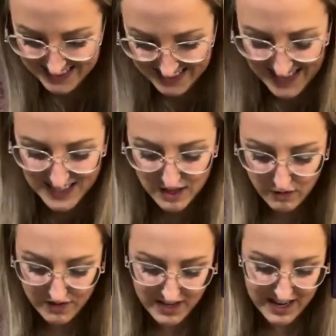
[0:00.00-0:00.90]
That's so
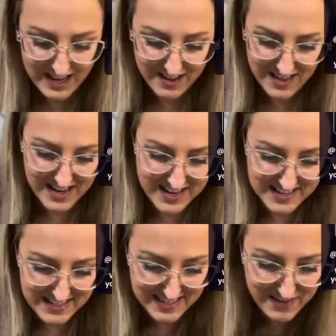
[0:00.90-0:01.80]
funny how that is
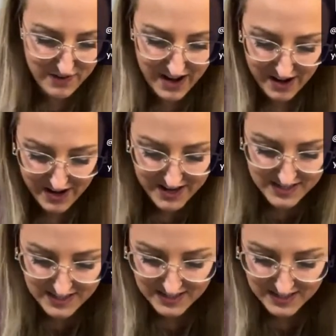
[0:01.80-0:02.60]
in different areas.